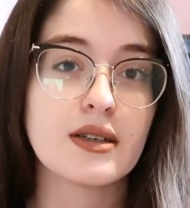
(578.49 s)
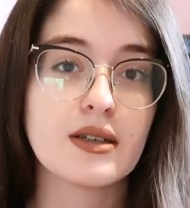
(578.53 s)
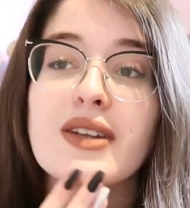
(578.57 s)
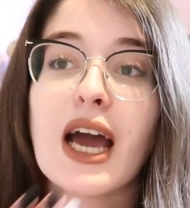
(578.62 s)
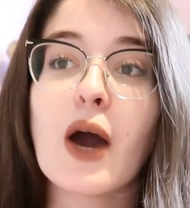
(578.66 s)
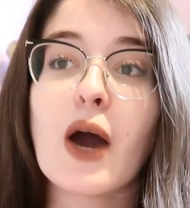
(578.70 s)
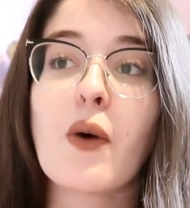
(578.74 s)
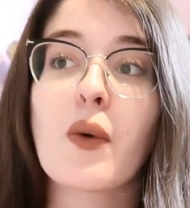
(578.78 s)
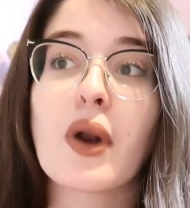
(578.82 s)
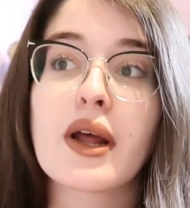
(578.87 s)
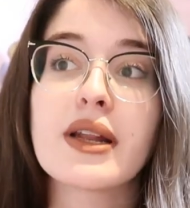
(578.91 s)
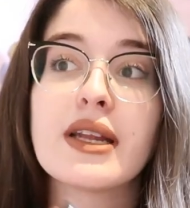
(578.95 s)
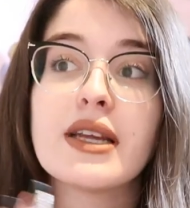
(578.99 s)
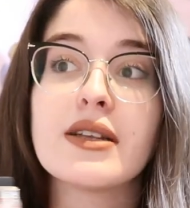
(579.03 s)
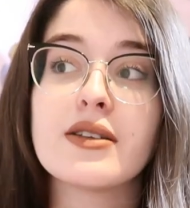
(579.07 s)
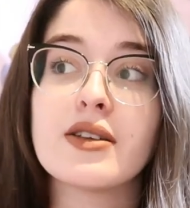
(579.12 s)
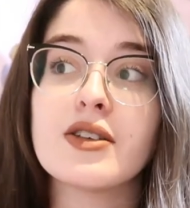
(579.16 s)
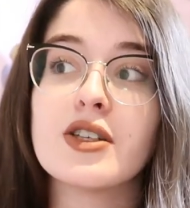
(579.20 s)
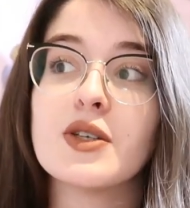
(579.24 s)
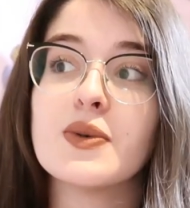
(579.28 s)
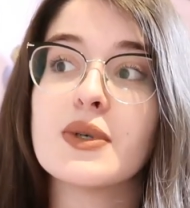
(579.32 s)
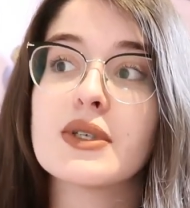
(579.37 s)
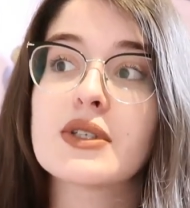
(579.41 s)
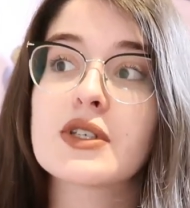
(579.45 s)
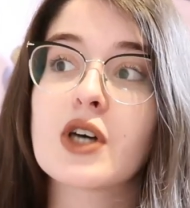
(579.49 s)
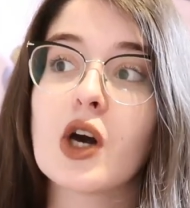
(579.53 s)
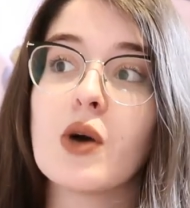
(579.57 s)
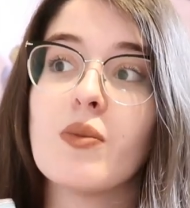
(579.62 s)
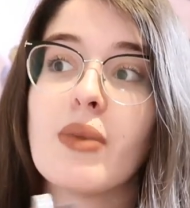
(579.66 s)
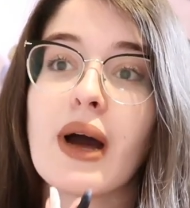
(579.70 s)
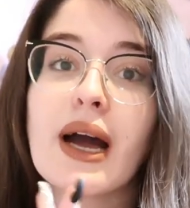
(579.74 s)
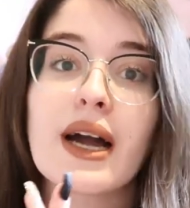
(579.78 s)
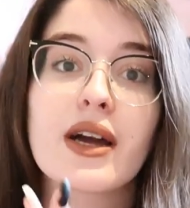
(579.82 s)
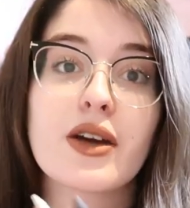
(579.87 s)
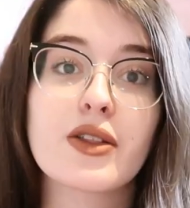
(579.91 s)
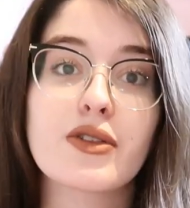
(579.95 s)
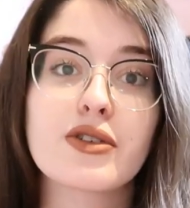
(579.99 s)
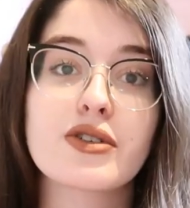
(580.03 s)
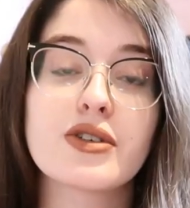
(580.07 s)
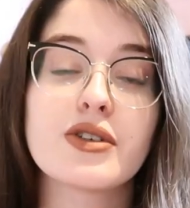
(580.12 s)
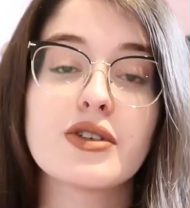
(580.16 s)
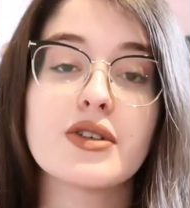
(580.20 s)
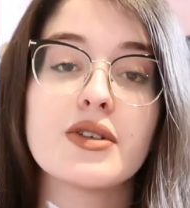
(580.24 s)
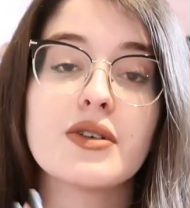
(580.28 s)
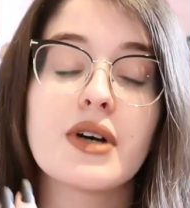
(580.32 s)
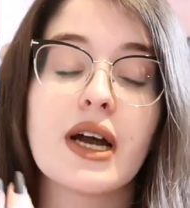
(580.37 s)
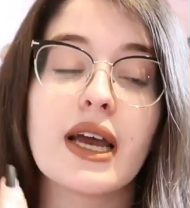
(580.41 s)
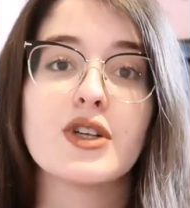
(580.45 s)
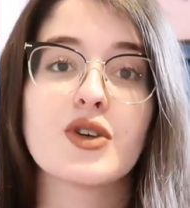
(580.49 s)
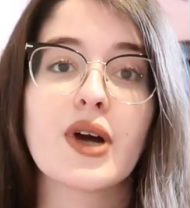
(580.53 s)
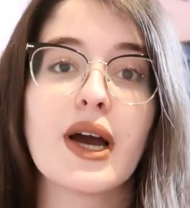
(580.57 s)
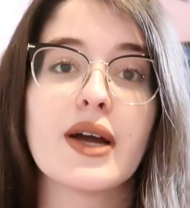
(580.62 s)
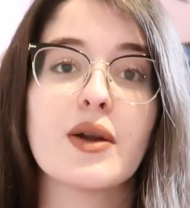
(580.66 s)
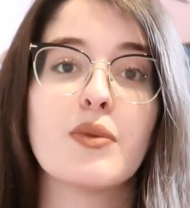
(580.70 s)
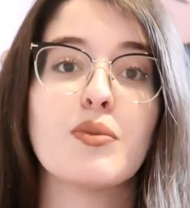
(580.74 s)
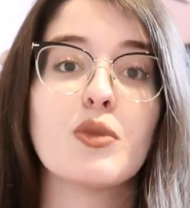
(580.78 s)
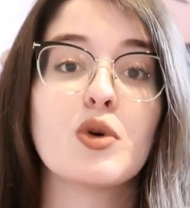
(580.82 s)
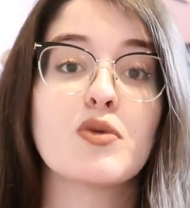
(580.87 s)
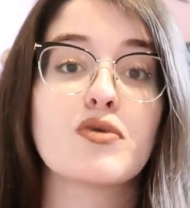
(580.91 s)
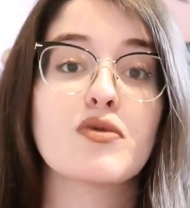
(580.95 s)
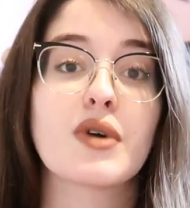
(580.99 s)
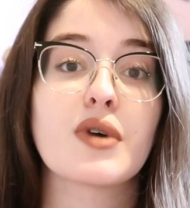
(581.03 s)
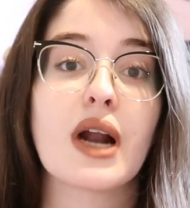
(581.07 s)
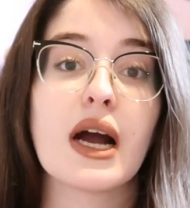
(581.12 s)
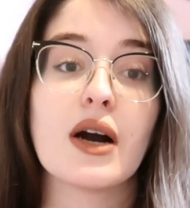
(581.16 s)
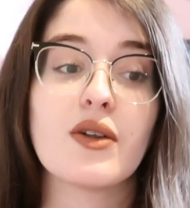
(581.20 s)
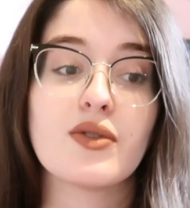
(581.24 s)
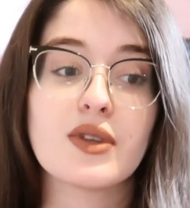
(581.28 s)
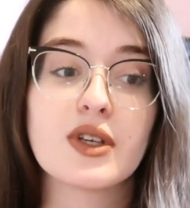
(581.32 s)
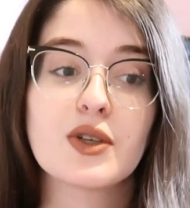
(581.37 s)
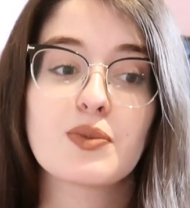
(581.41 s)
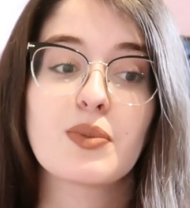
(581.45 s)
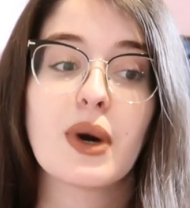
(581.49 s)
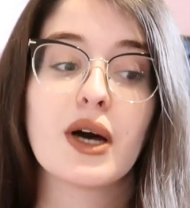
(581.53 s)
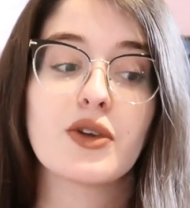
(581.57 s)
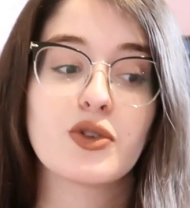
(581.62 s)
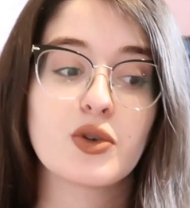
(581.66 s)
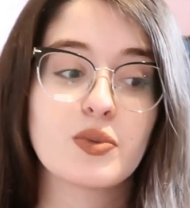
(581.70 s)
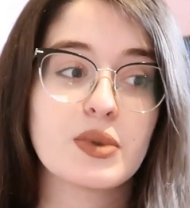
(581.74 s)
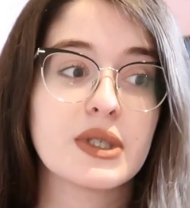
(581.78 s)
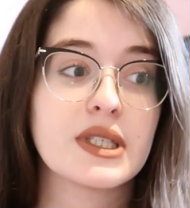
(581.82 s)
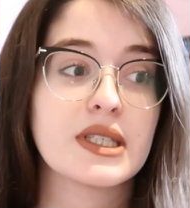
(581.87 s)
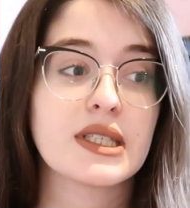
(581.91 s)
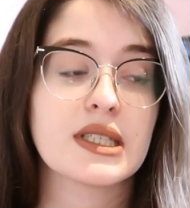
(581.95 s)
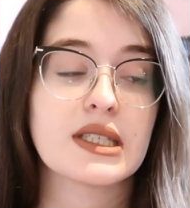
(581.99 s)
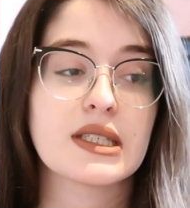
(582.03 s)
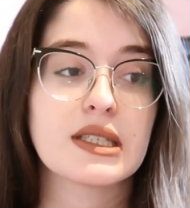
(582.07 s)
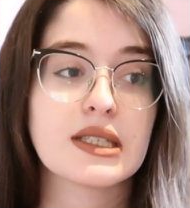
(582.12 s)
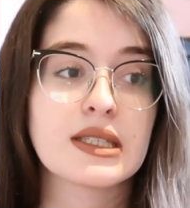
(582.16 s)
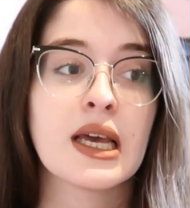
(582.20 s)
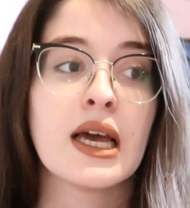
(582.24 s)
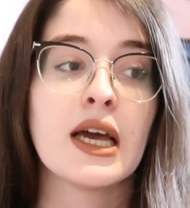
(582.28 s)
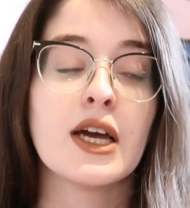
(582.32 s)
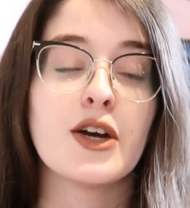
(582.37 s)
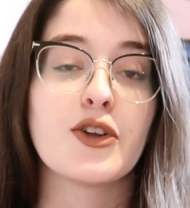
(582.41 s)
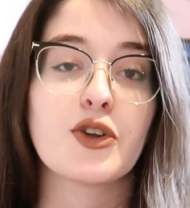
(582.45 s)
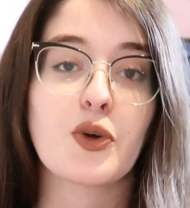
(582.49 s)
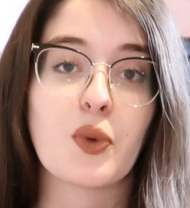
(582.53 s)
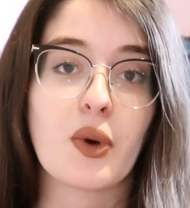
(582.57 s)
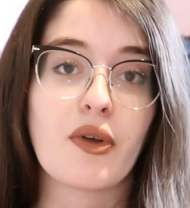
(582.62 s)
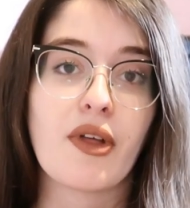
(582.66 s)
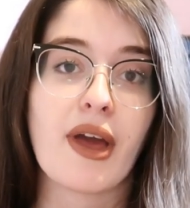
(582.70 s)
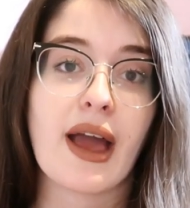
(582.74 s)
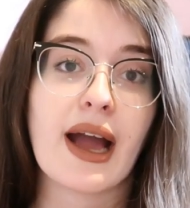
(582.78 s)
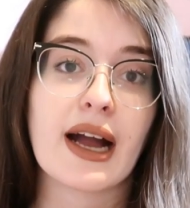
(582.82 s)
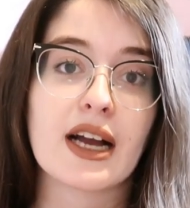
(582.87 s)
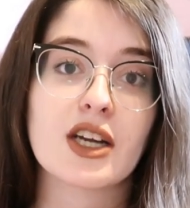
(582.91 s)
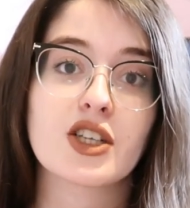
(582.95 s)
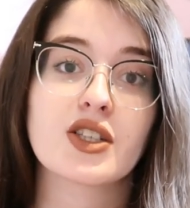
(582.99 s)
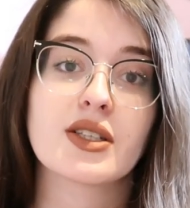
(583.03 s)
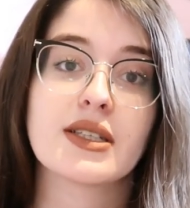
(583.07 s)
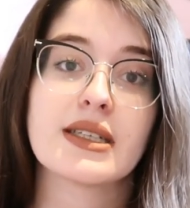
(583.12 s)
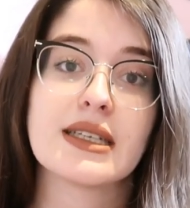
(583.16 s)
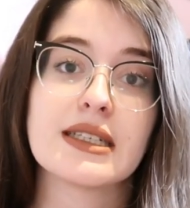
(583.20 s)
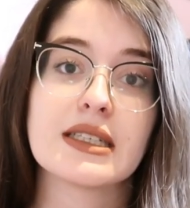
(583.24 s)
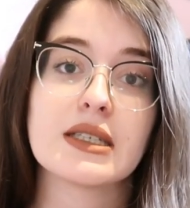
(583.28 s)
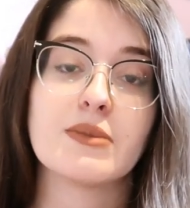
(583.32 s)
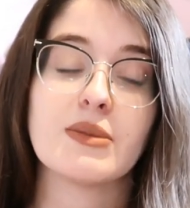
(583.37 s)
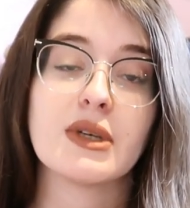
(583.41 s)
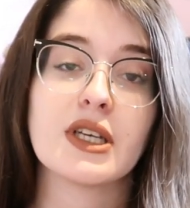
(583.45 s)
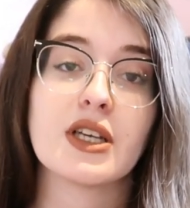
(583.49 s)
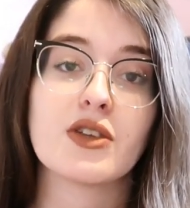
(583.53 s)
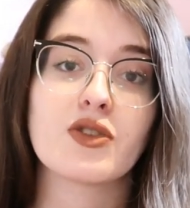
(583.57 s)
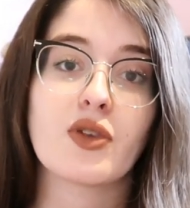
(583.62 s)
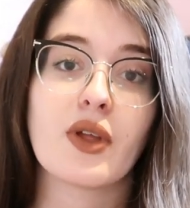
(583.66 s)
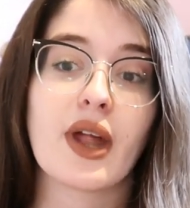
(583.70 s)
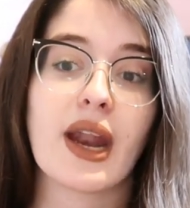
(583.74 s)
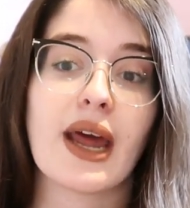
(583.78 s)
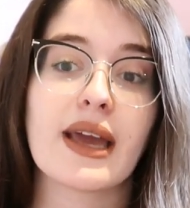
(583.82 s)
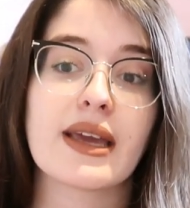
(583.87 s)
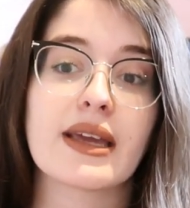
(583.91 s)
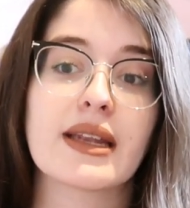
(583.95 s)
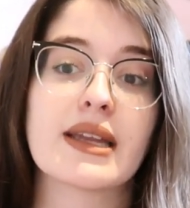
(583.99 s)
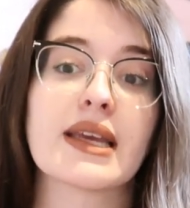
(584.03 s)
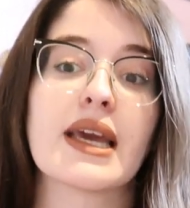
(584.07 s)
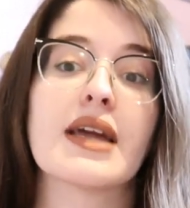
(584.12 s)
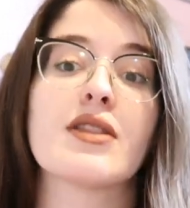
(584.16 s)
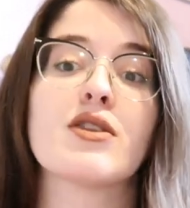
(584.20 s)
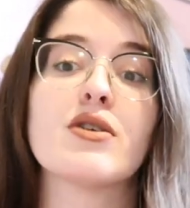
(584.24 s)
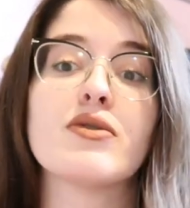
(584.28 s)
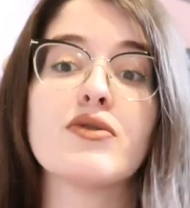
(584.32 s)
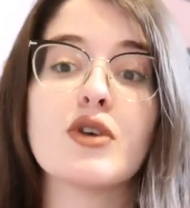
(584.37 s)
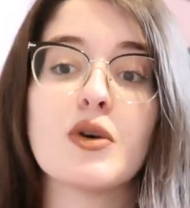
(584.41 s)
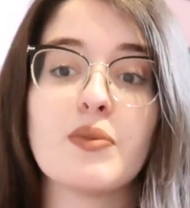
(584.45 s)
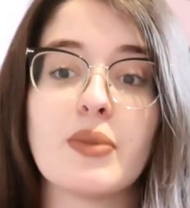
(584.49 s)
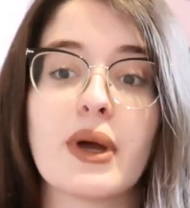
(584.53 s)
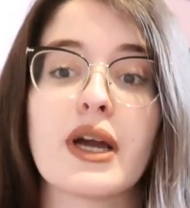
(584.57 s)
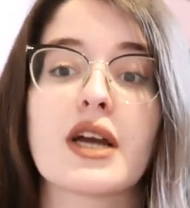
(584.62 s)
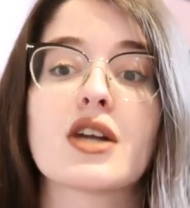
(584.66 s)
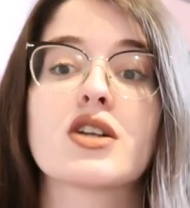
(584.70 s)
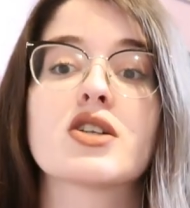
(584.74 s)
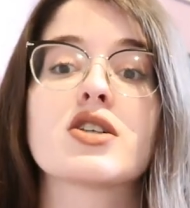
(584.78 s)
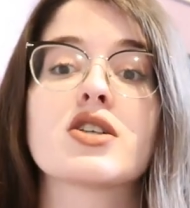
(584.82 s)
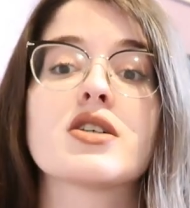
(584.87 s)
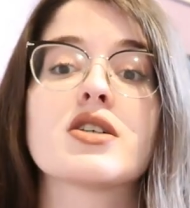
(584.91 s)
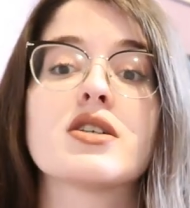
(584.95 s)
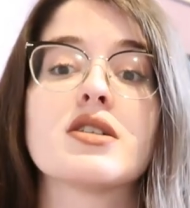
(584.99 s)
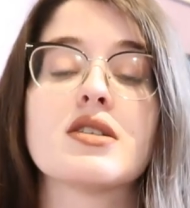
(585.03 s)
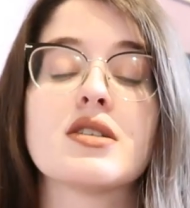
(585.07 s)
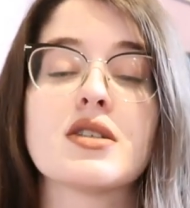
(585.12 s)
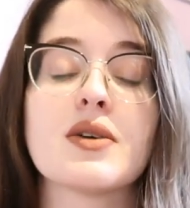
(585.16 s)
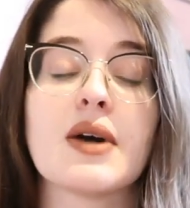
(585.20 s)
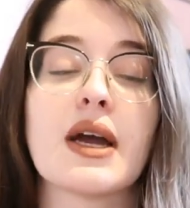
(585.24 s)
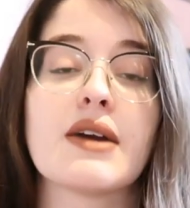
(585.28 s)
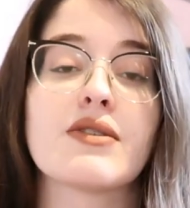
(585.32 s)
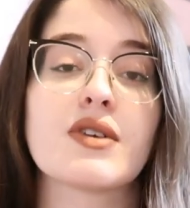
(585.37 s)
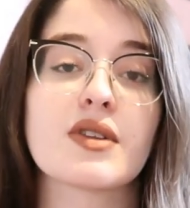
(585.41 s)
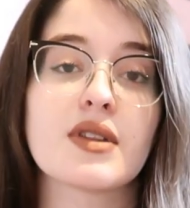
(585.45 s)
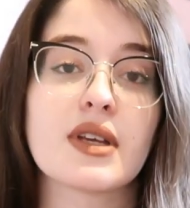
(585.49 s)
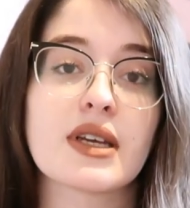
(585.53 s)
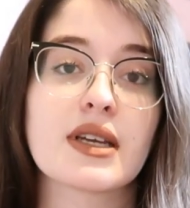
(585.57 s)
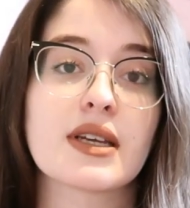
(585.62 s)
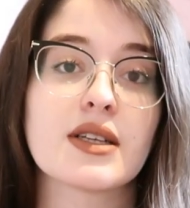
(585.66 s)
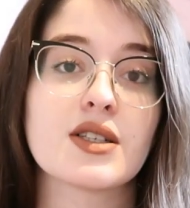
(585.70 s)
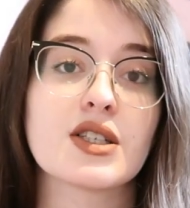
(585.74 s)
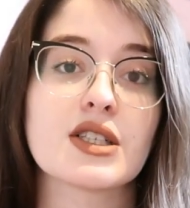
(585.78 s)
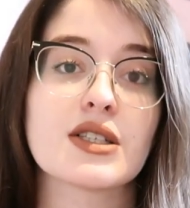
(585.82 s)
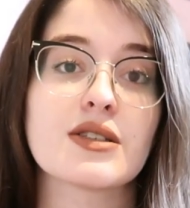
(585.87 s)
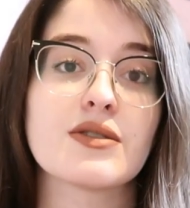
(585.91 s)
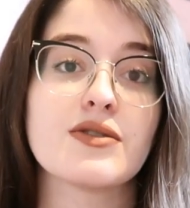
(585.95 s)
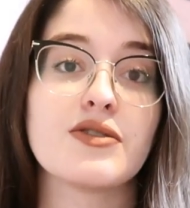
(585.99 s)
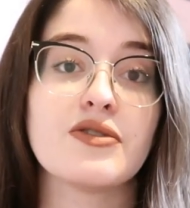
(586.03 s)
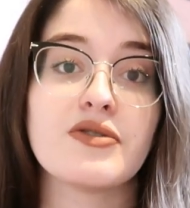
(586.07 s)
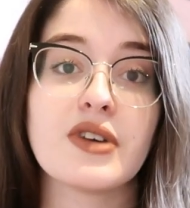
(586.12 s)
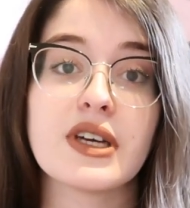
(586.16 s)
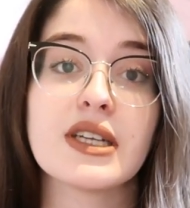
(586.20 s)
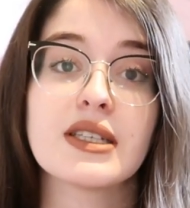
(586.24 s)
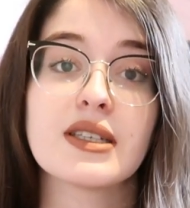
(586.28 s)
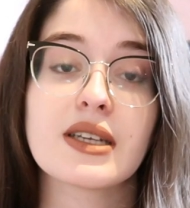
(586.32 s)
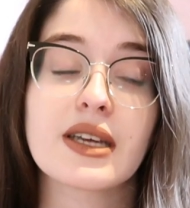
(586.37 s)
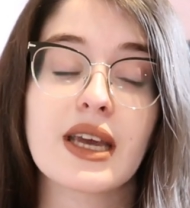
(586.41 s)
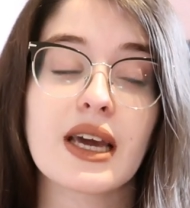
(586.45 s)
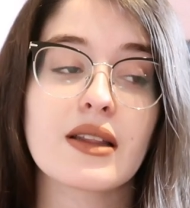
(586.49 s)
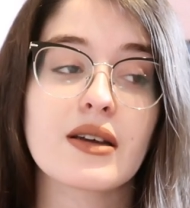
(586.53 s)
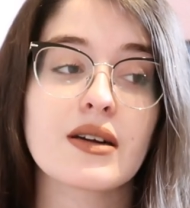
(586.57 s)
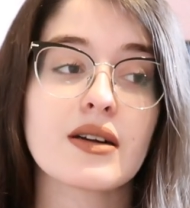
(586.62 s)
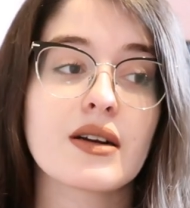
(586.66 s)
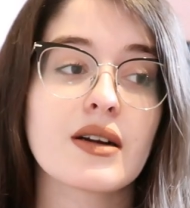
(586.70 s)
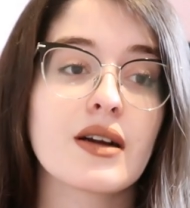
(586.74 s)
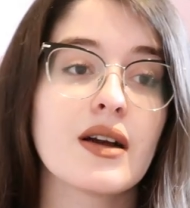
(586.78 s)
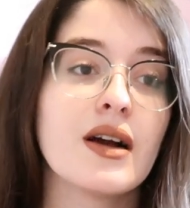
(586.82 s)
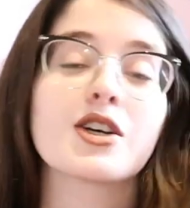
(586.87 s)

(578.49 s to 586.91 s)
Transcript: So now what I need to do is go back through and try to move around these puzzle pieces to where they actually need to be so that I can get the full picture and so everything can just fit together.